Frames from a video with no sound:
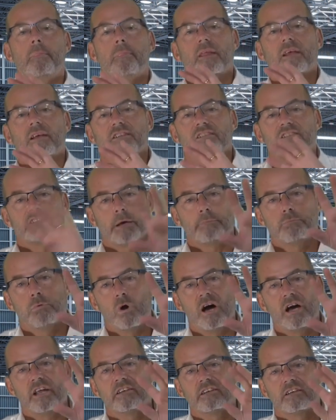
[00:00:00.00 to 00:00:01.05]
step
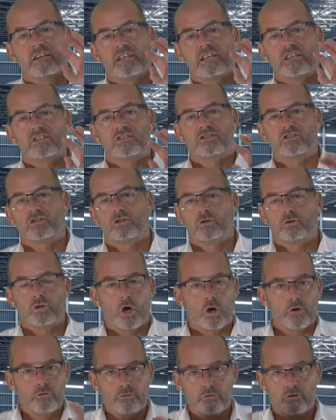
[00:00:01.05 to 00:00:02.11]
one is to
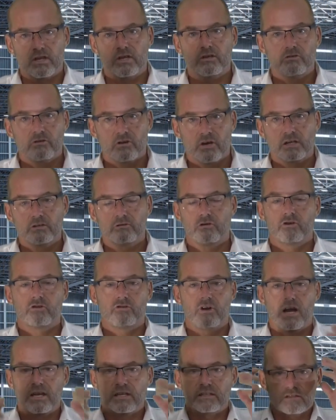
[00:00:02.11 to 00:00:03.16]
go through the introductory
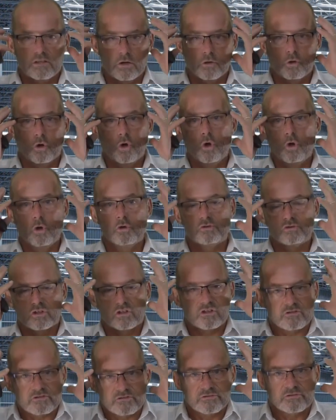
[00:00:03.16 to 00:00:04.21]
training so it all sort
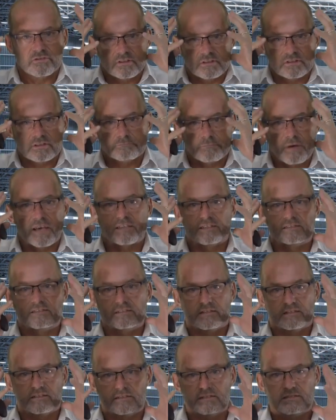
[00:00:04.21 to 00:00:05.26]
of makes
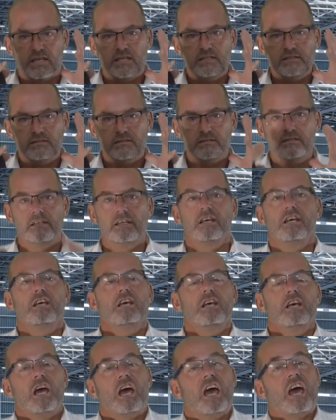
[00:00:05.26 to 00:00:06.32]
sense.
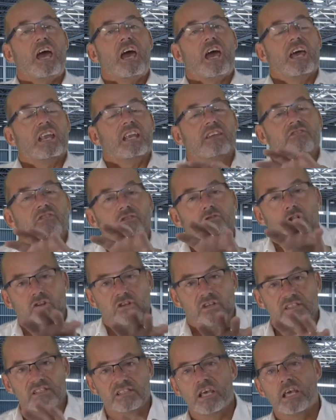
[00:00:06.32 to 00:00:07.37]
And if you've got the
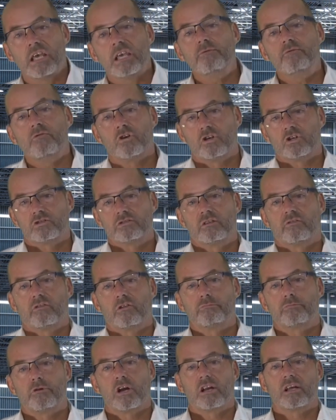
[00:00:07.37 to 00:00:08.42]
team version of the
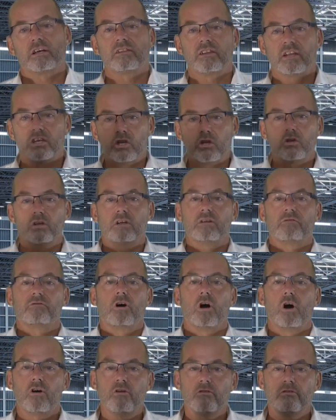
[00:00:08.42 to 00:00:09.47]
product, then you can
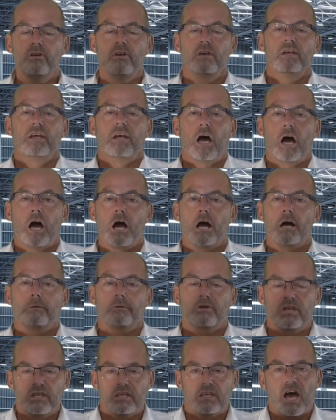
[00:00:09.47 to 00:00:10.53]
involve
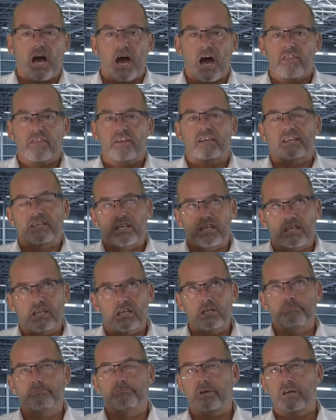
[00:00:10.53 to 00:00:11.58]
other
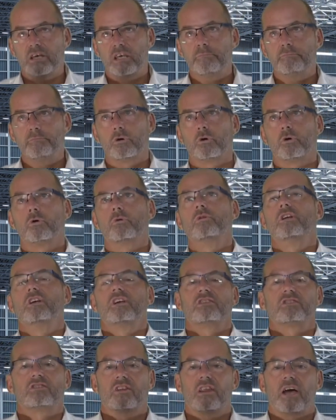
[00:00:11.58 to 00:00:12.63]
key people
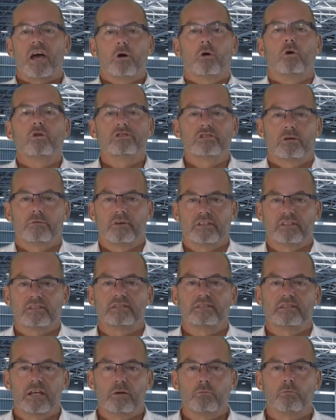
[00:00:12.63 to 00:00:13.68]
so they also
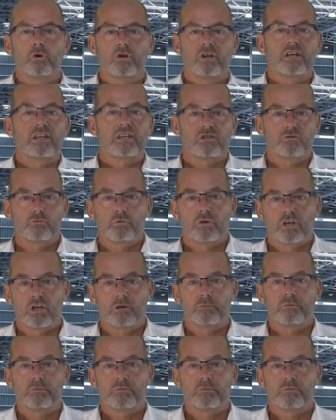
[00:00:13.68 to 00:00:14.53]
understand what it is we're going to be